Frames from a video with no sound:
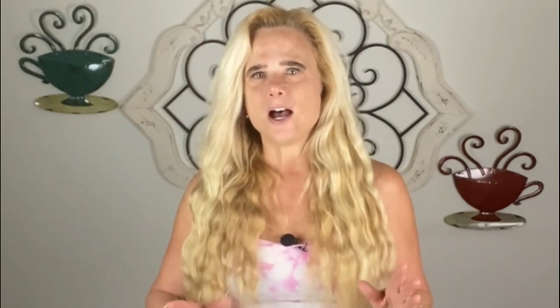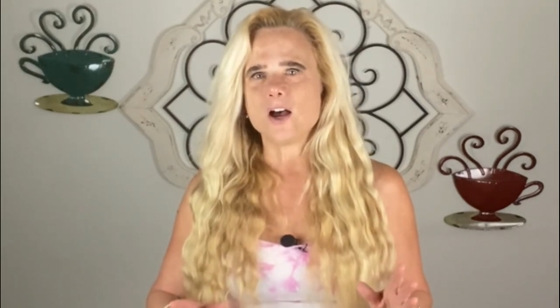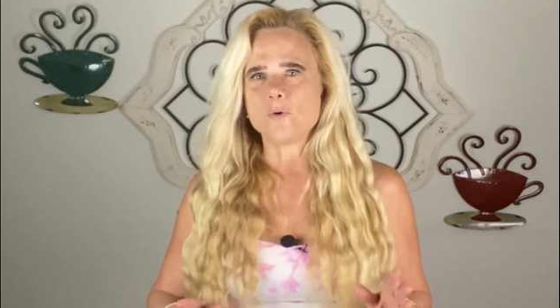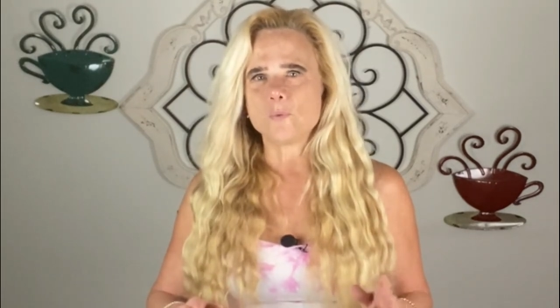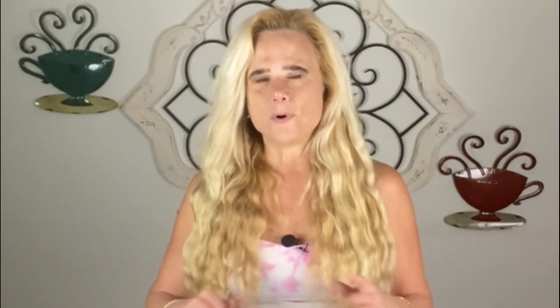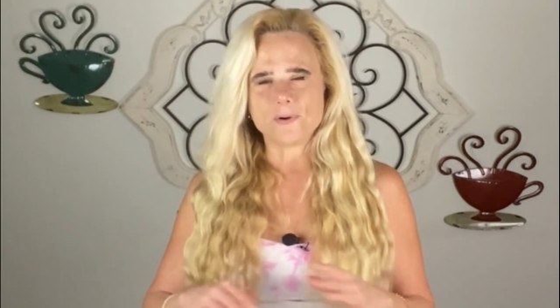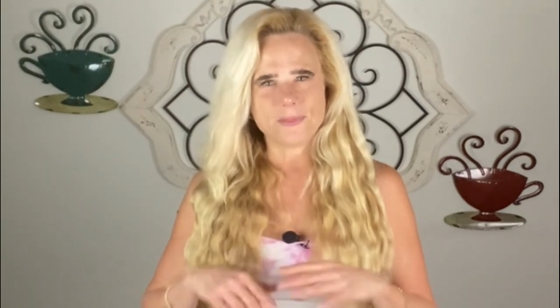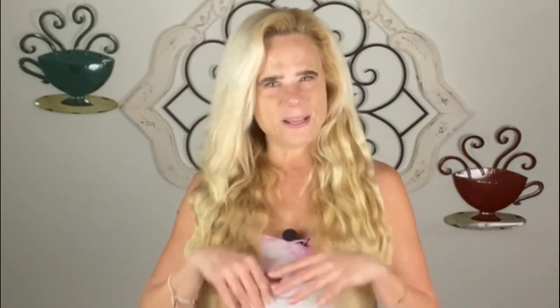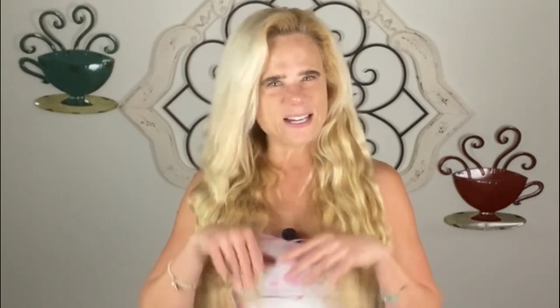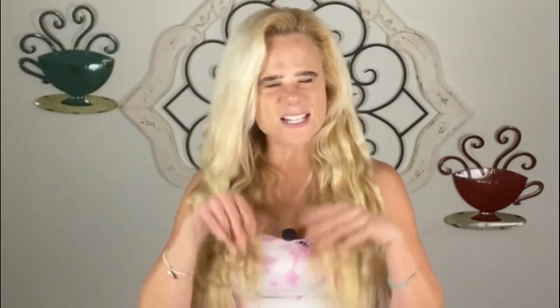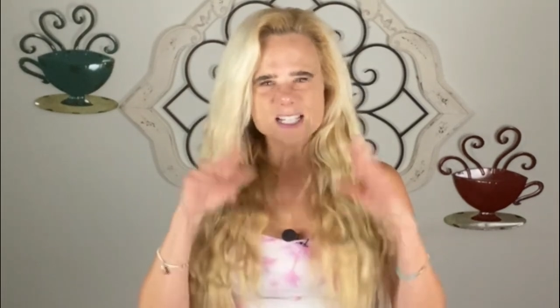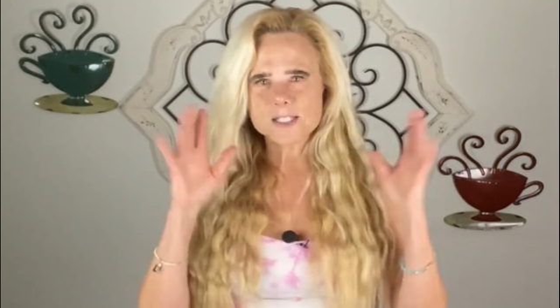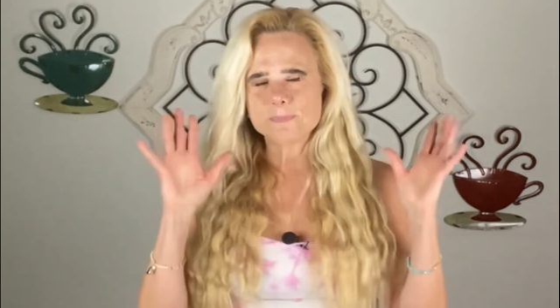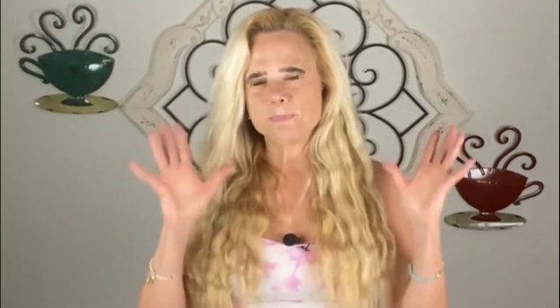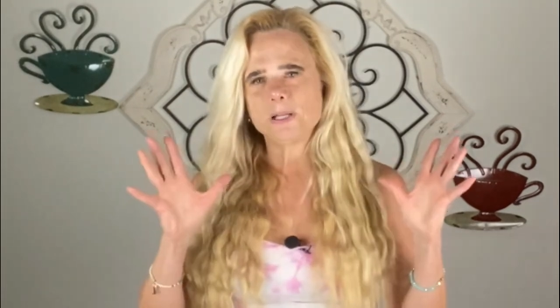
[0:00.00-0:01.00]
where they
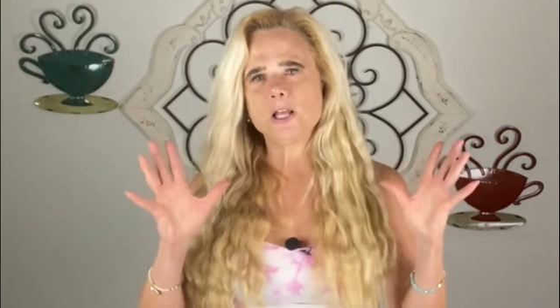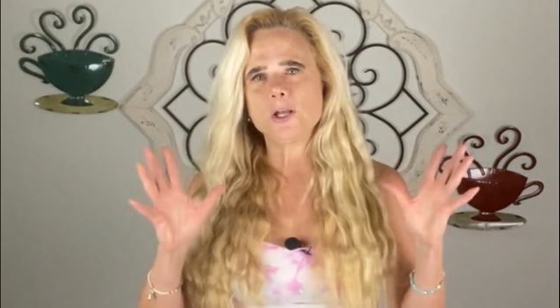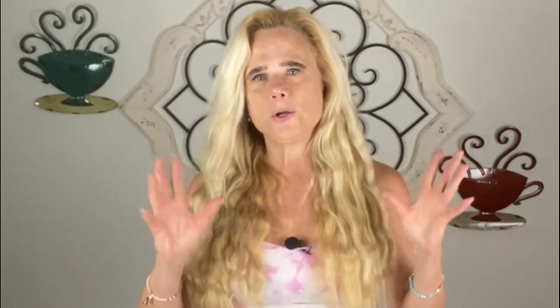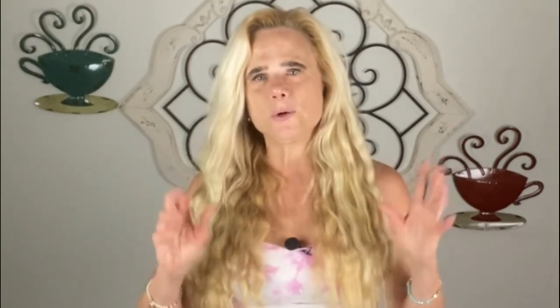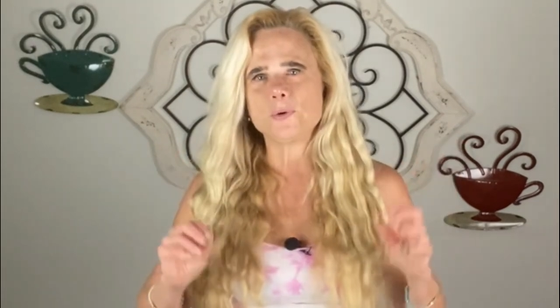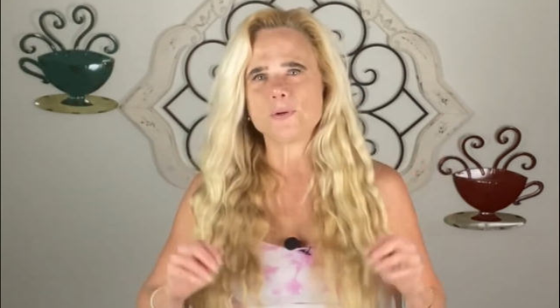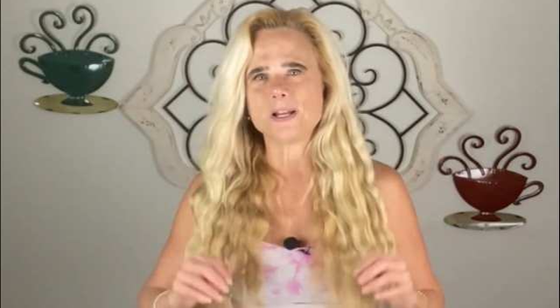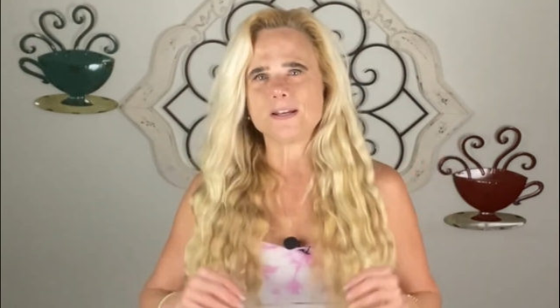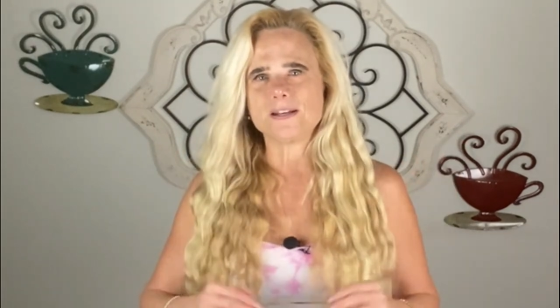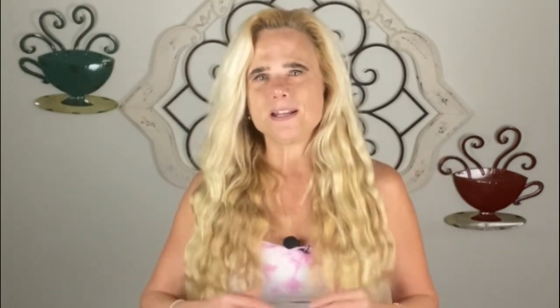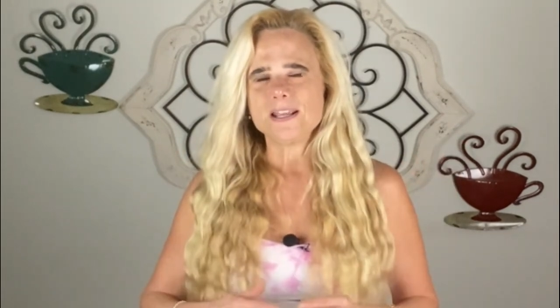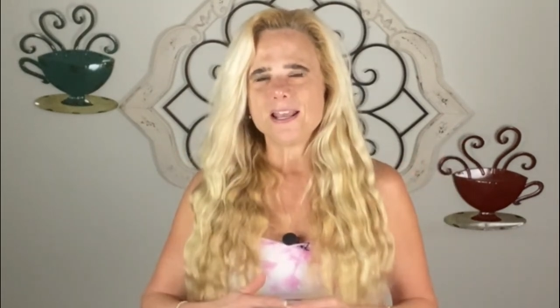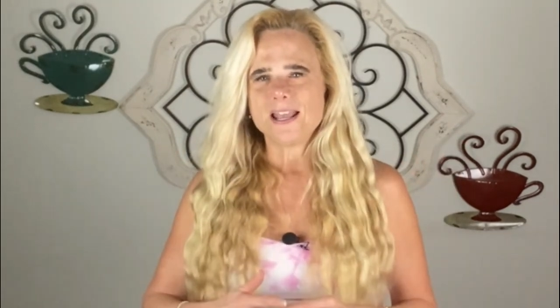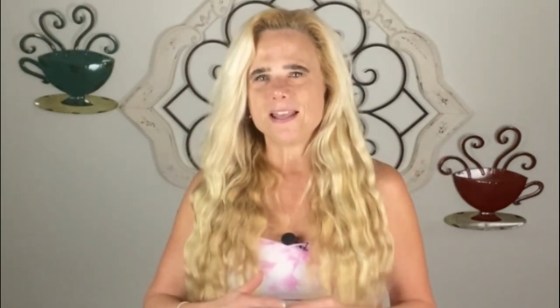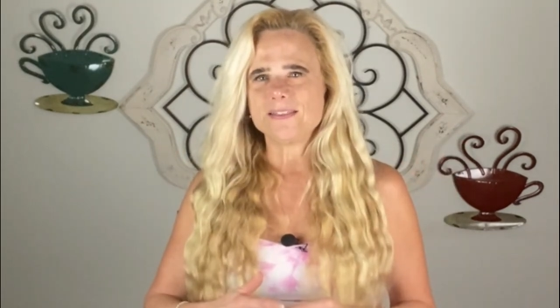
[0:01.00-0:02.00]
explode and
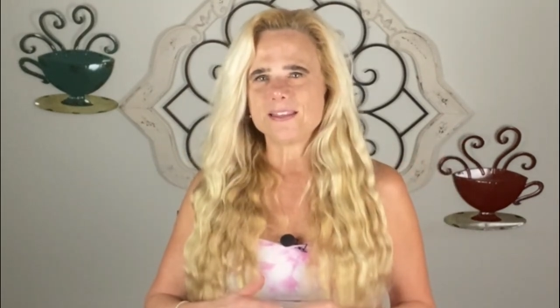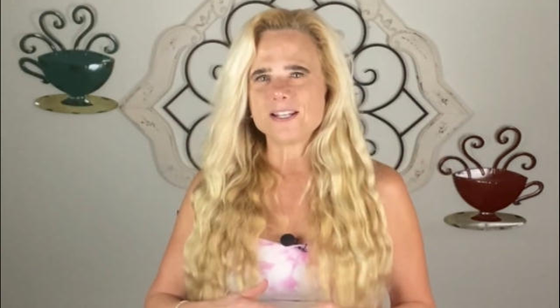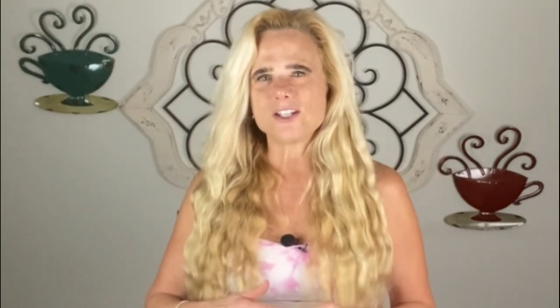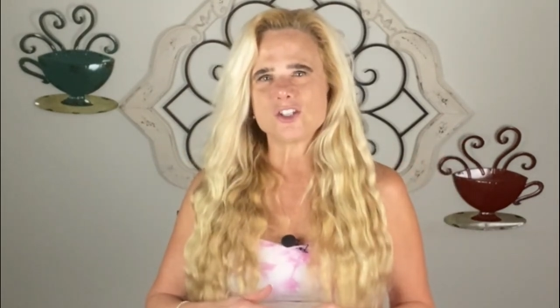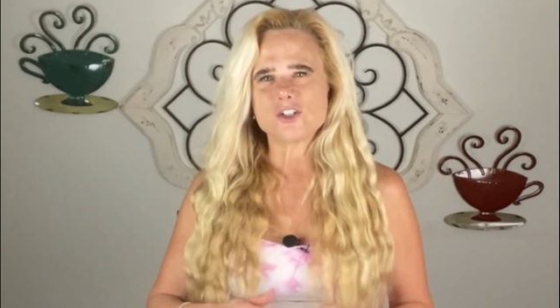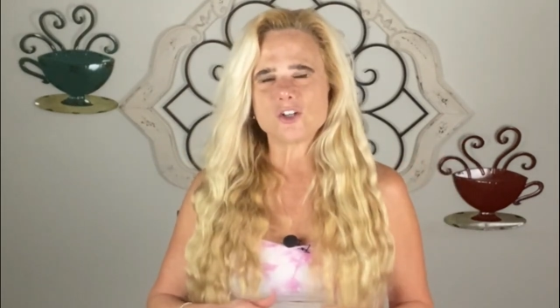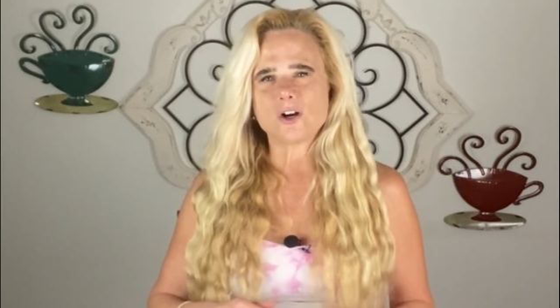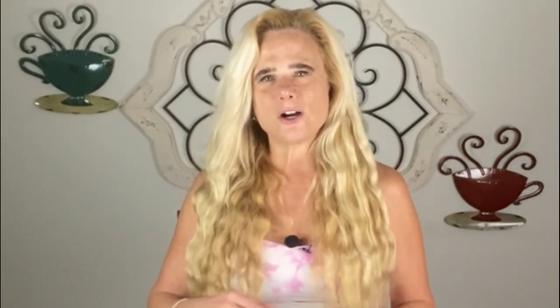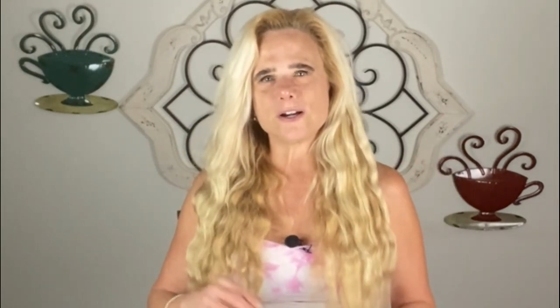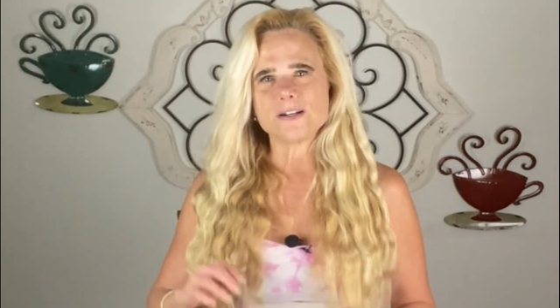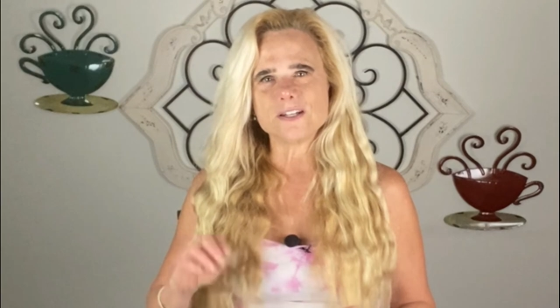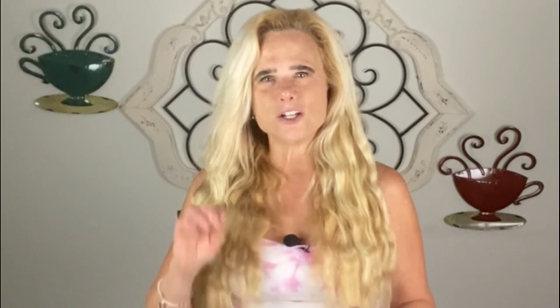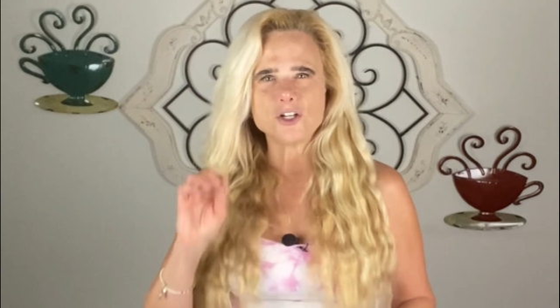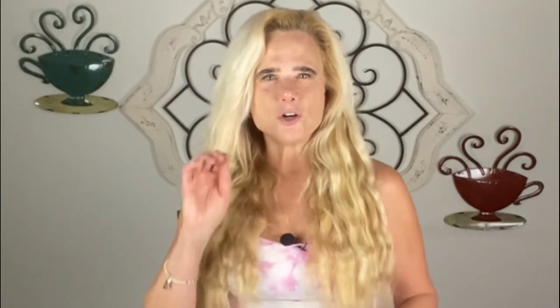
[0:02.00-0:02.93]
they start,